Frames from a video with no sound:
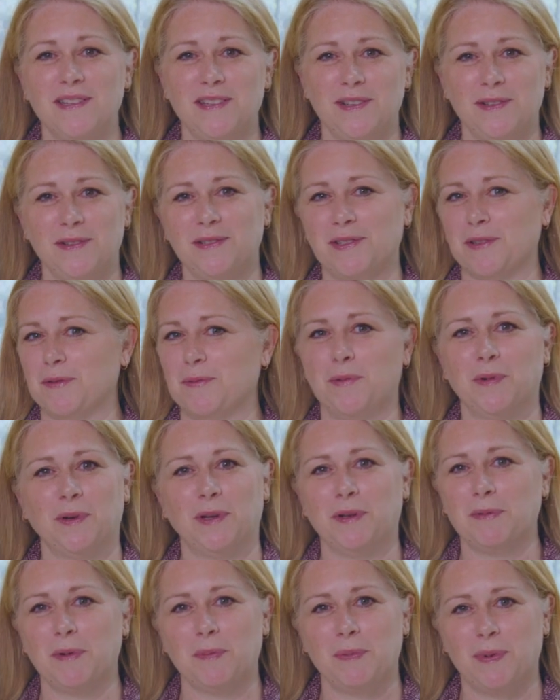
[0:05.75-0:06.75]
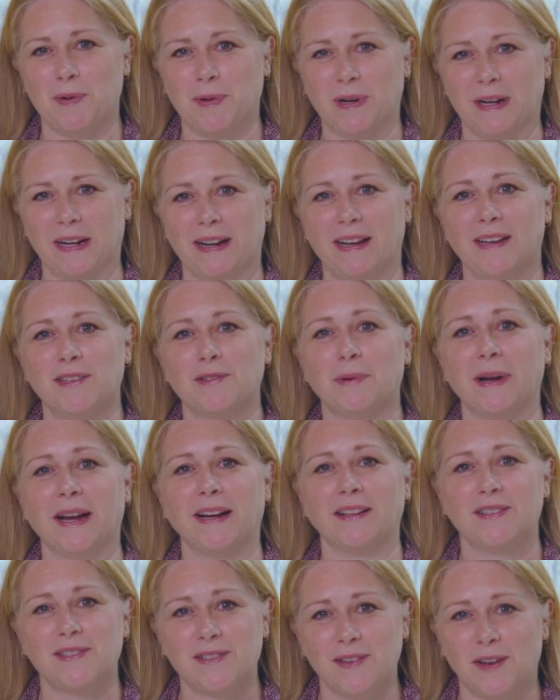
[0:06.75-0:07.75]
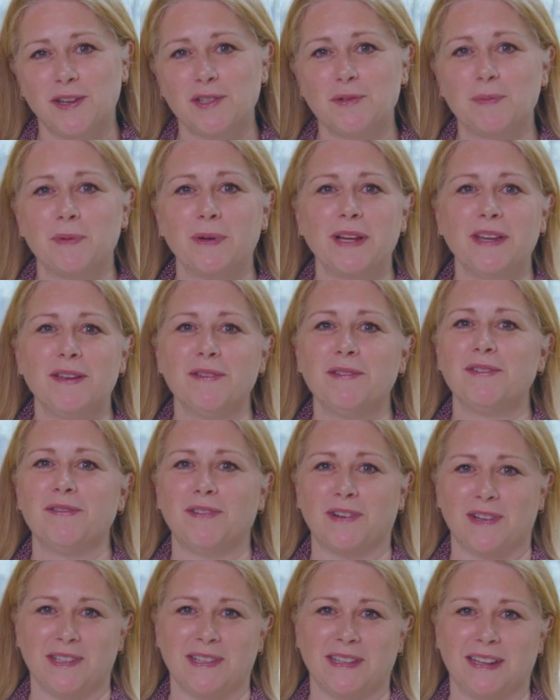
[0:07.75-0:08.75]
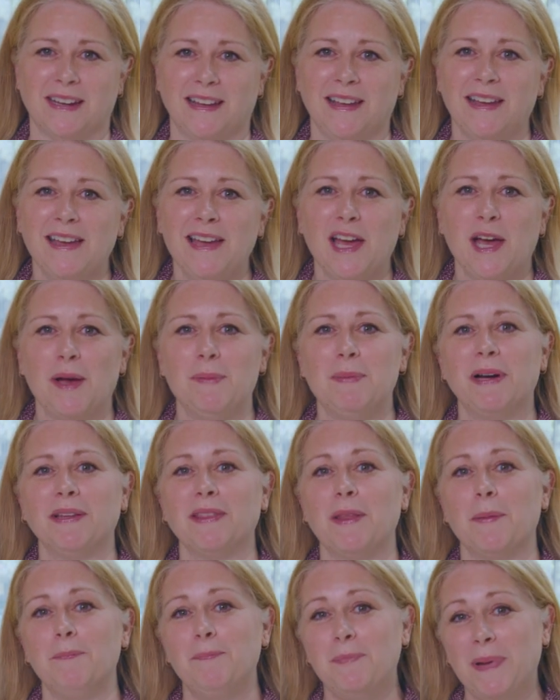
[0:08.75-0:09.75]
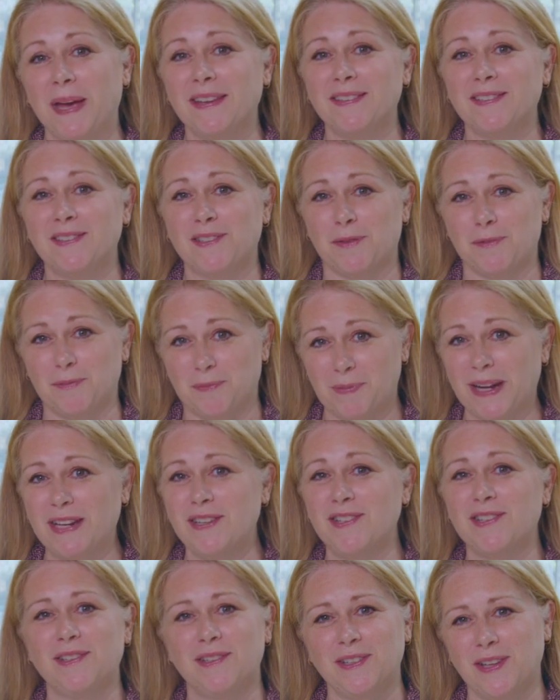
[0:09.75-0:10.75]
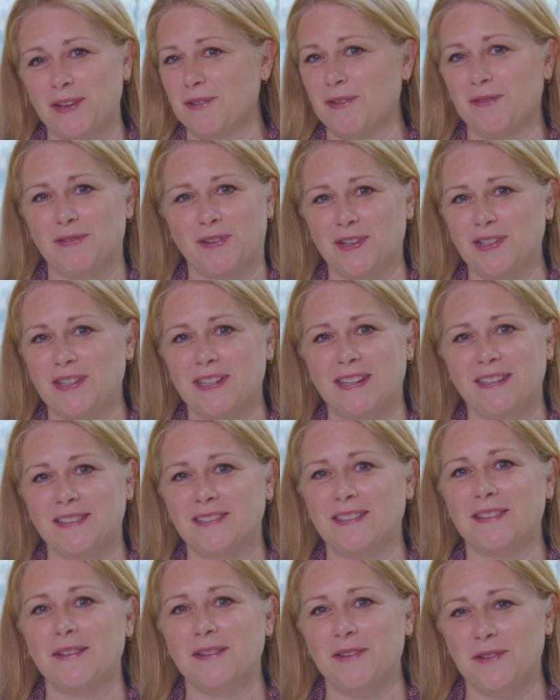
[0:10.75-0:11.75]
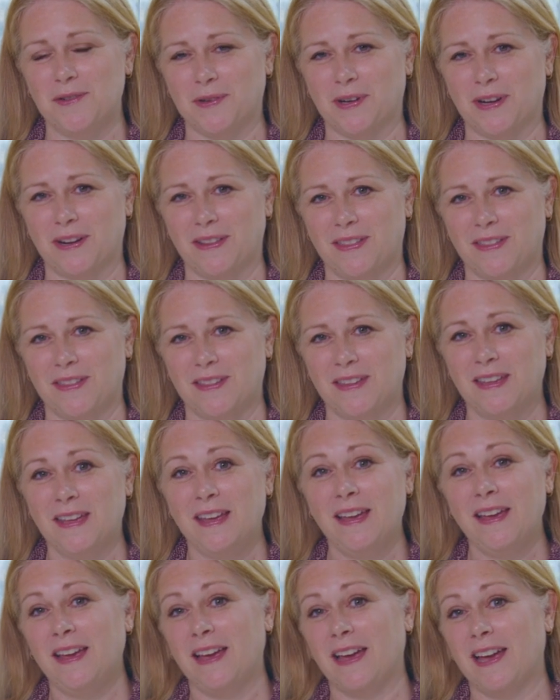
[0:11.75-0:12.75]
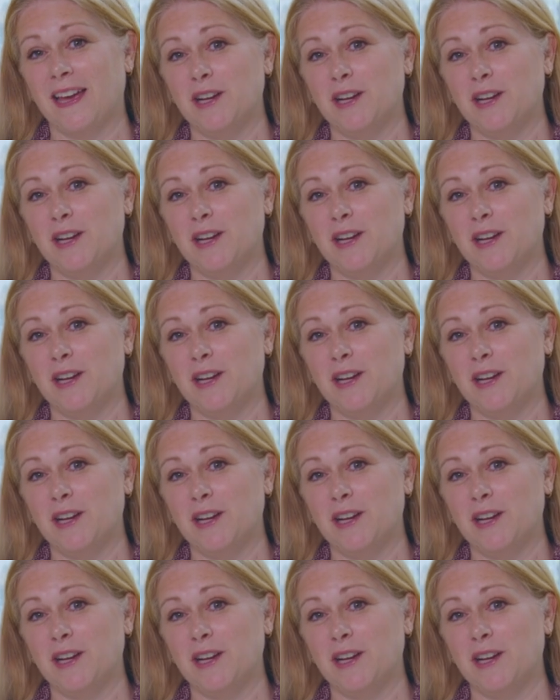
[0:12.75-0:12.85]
News and World Report has ranked Salisbury University among the best regional universities in the North.